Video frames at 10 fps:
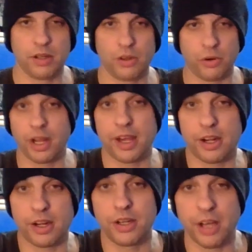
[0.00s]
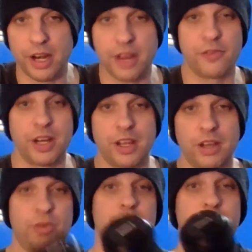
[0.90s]
or later, another
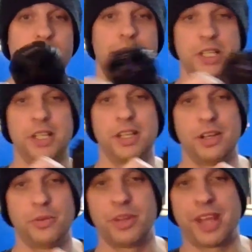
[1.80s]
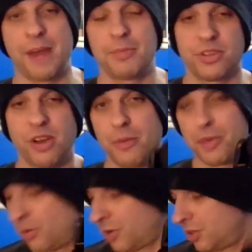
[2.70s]
video where the camera's on,
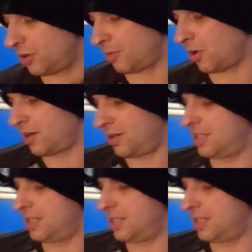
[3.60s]
we'll go into it more.